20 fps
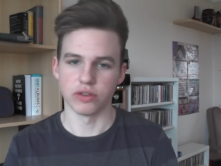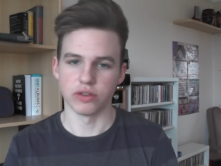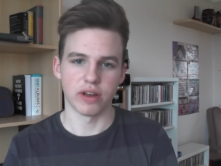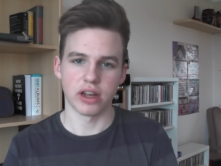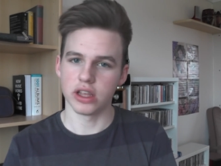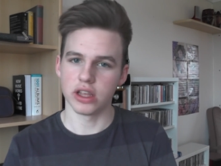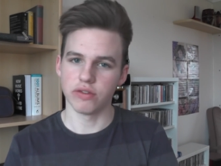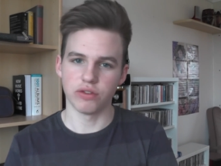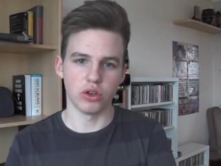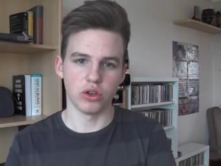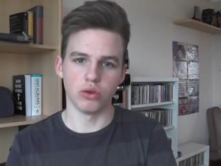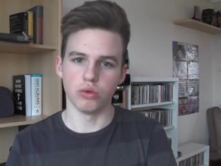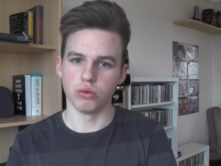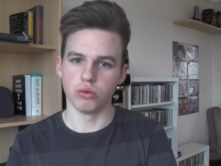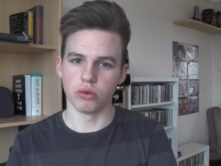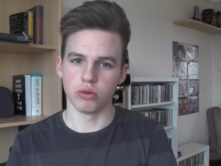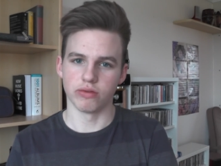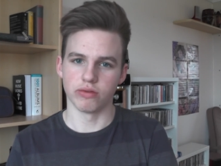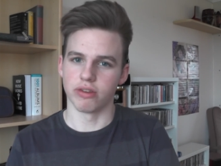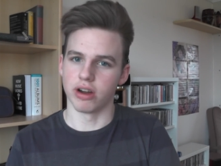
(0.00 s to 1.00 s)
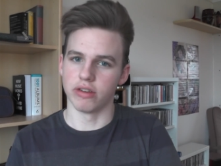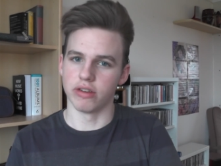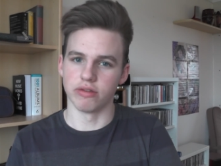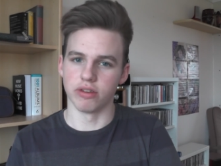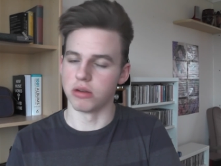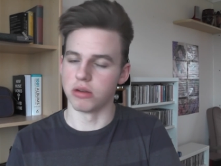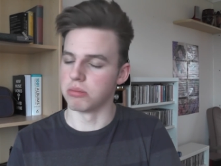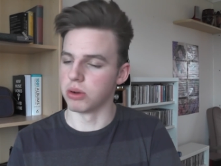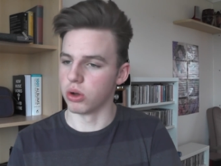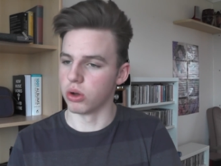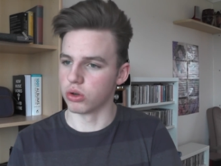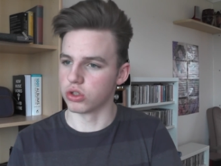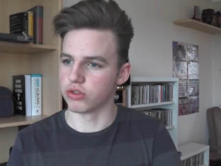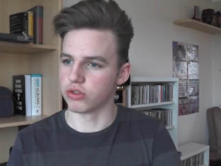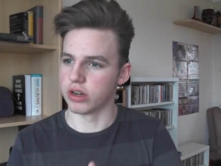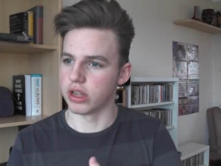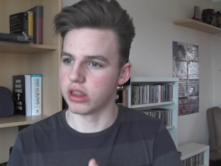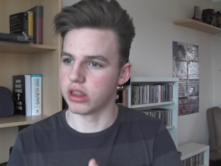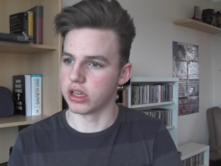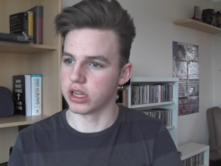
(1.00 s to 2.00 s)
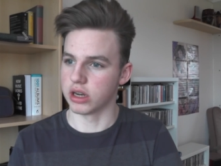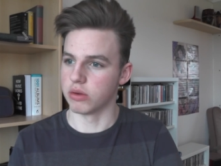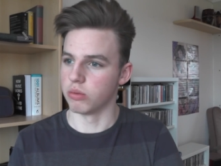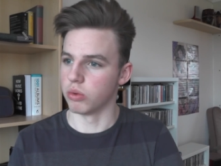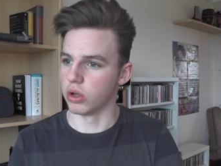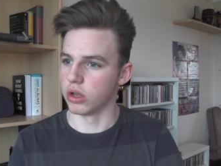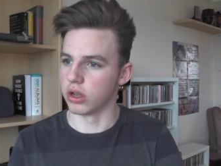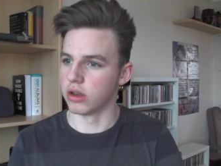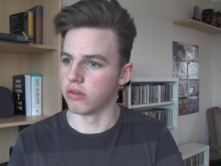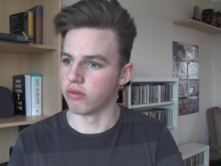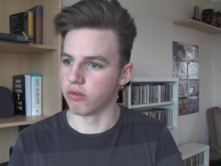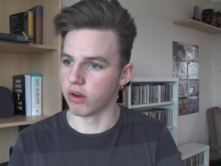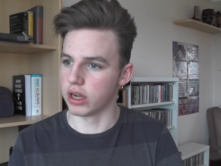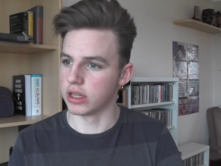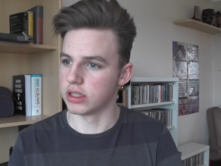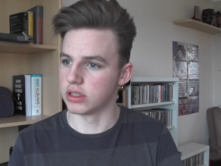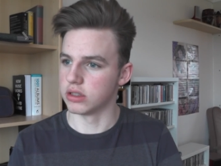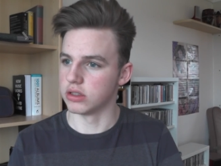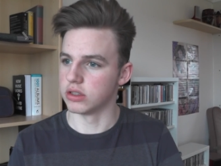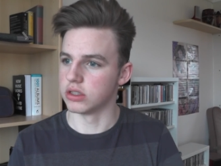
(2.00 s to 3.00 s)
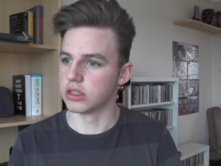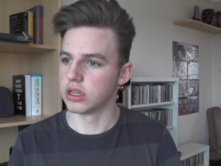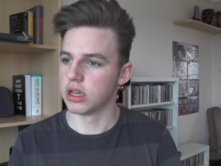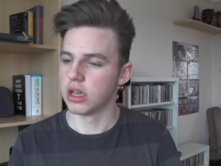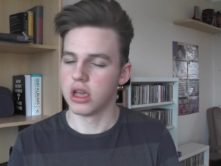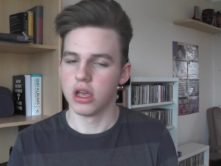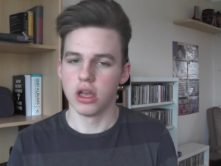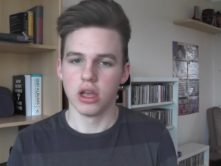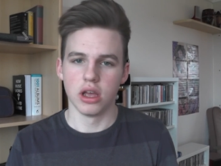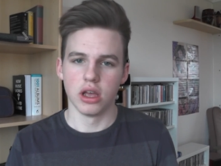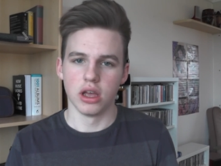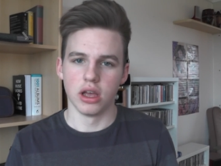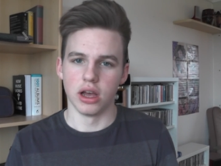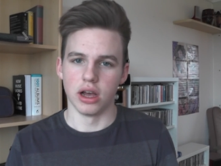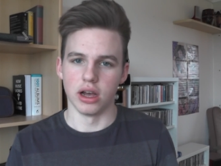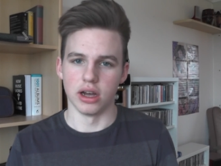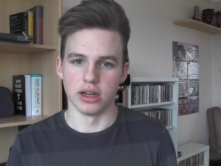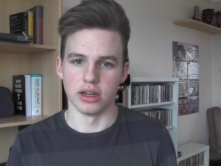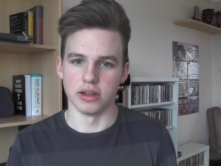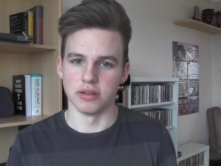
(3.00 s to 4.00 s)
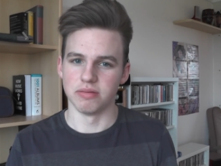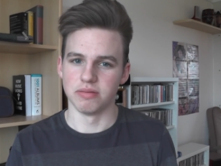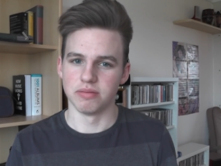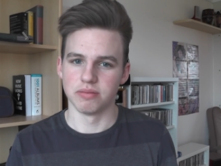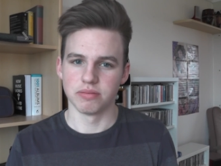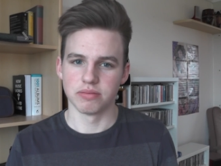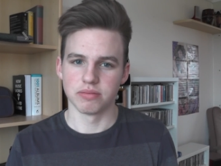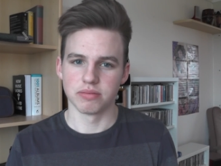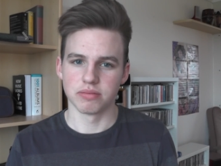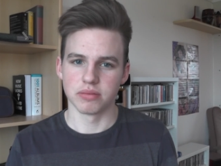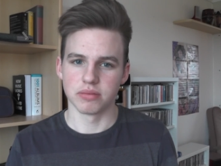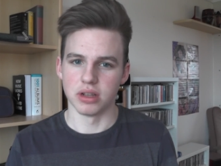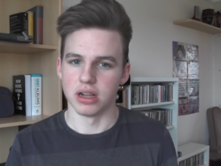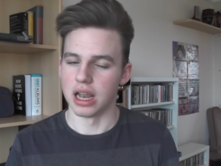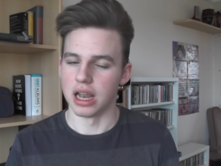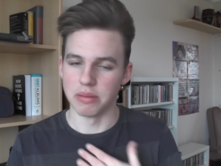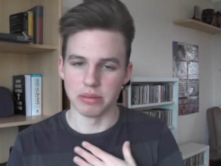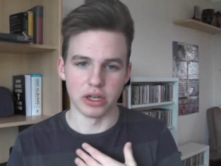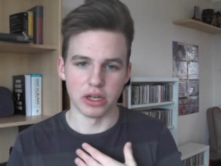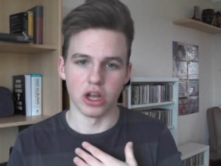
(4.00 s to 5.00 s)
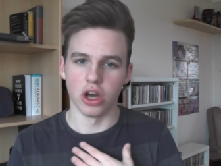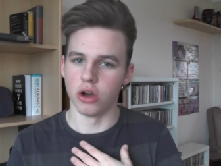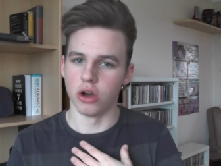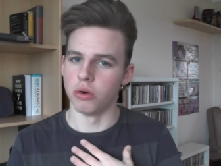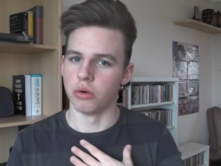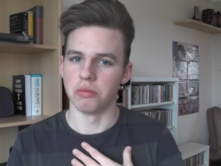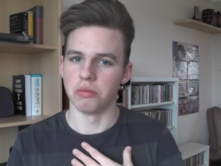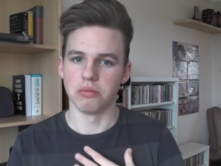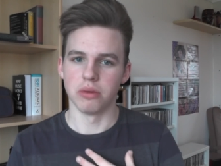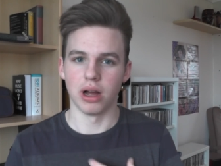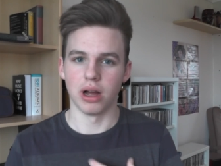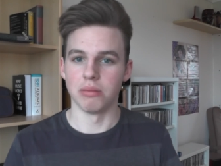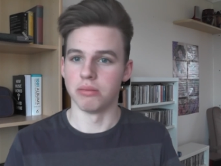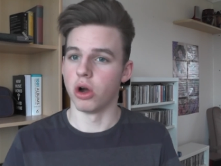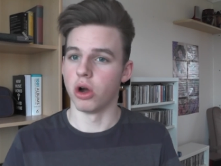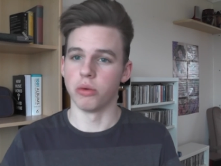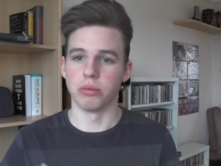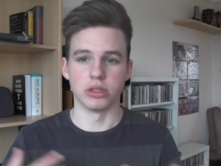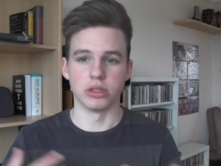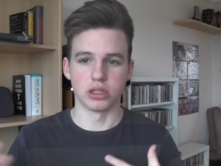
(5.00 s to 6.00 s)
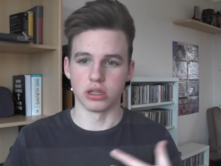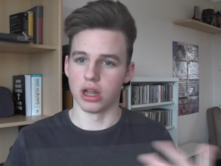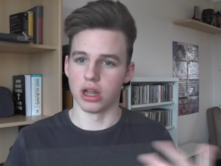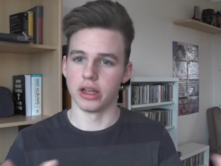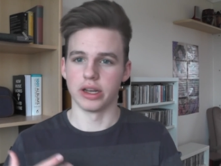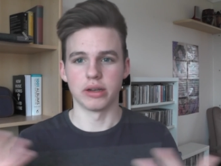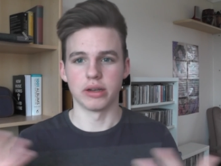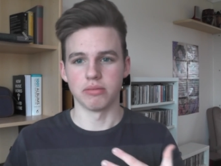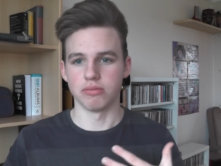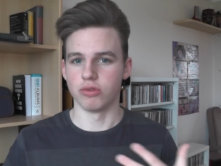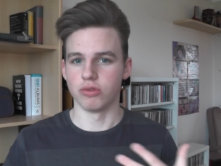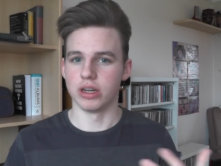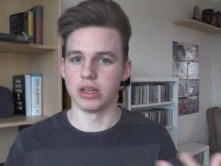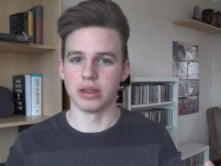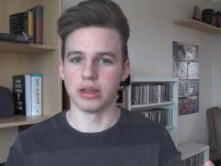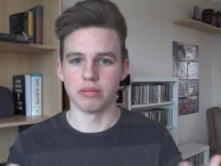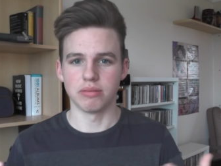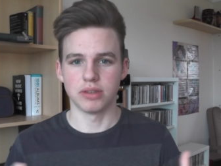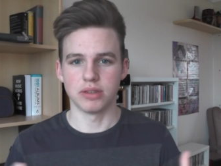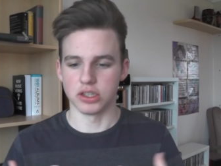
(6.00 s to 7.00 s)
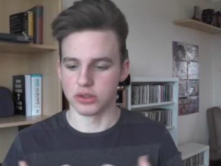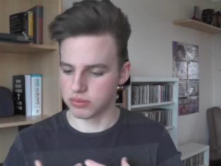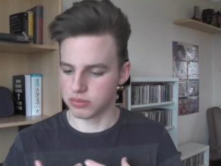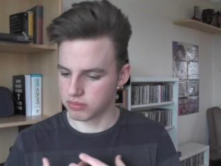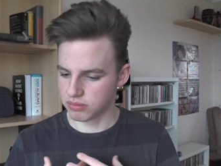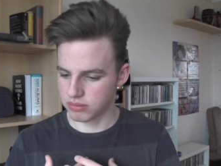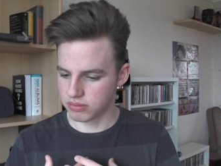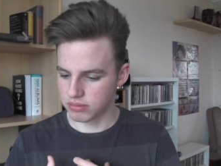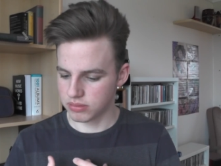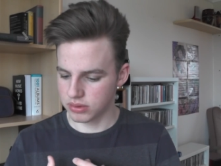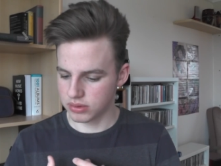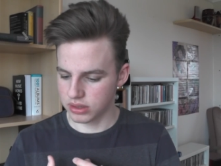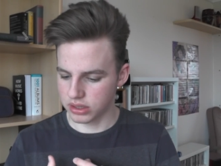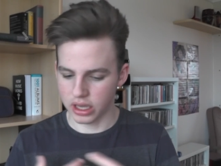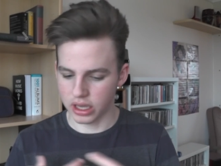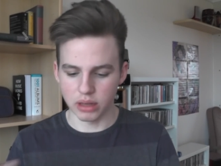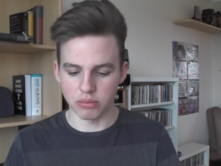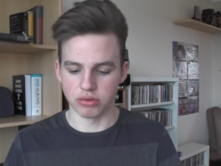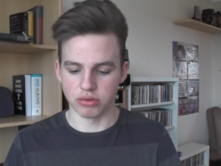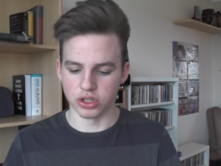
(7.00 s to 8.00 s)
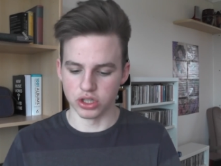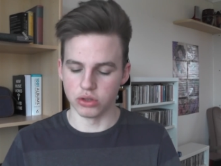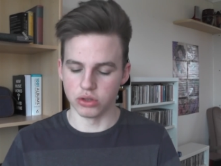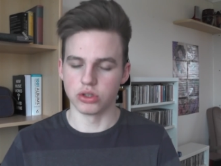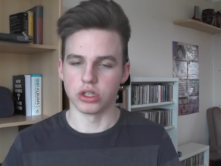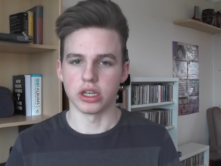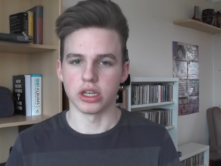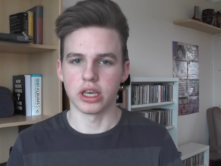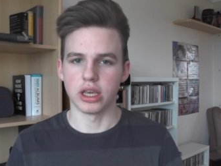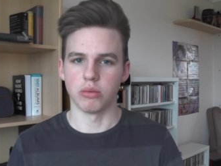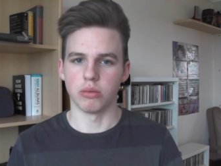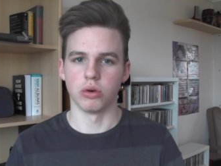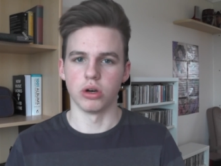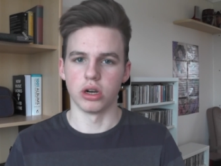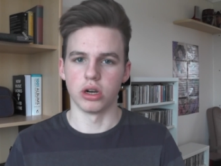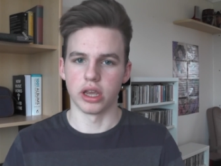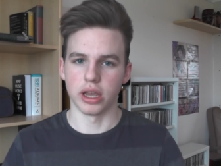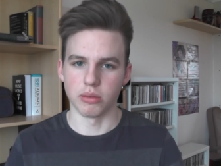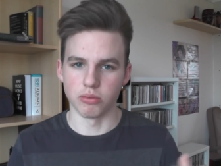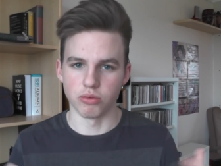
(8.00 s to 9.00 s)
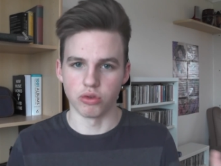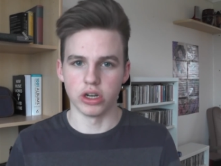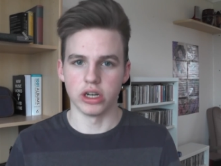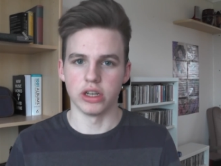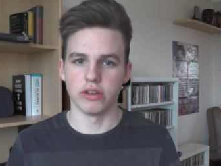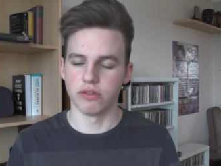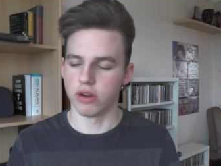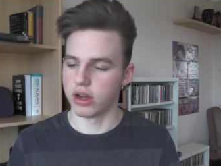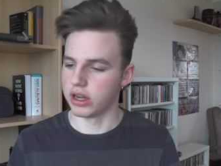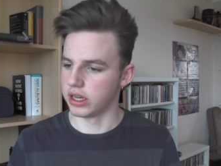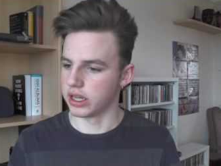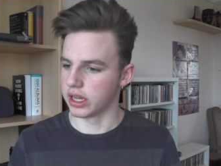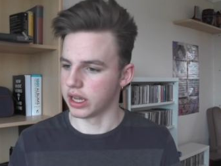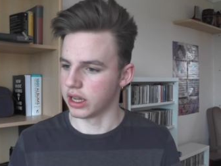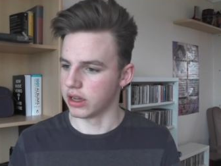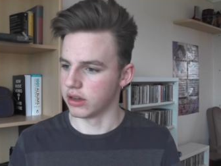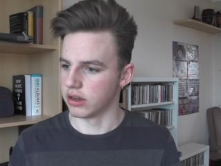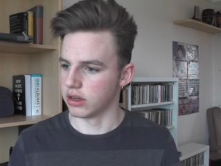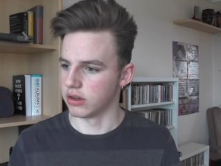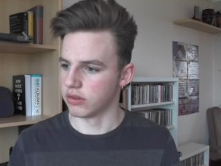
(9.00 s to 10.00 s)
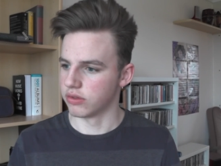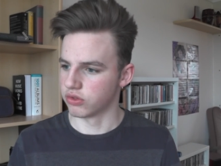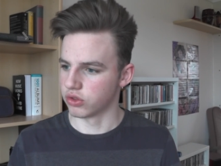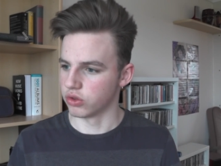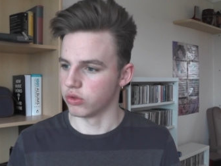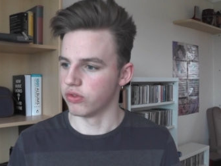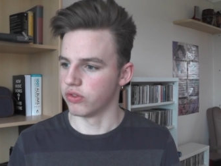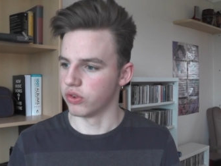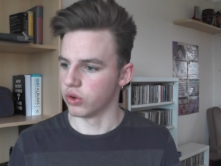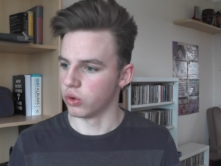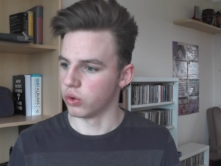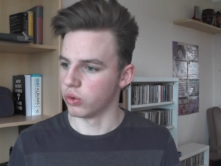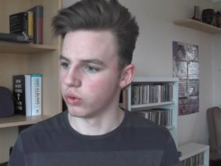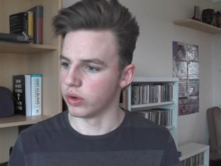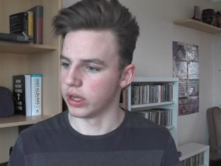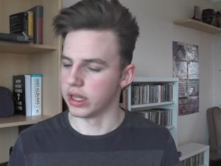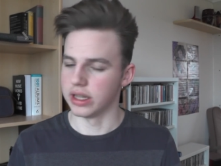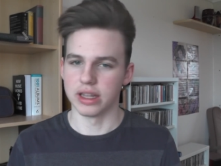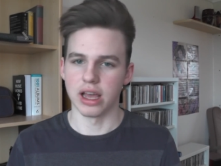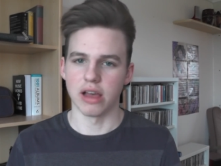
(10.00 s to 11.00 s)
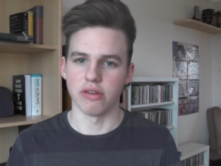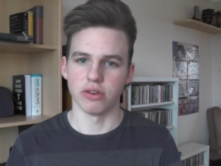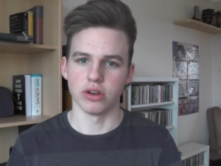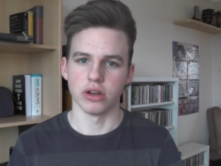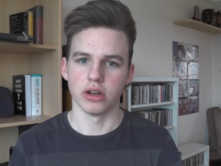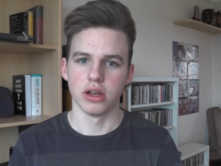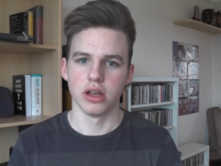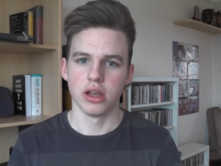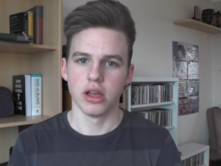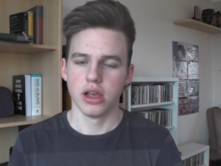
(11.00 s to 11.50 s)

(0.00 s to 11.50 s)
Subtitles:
If any of you run blogs or anything and want writers, let me know. I'm hoping to like really just keep producing, keep working. I'm really finding it a fruitful endeavour.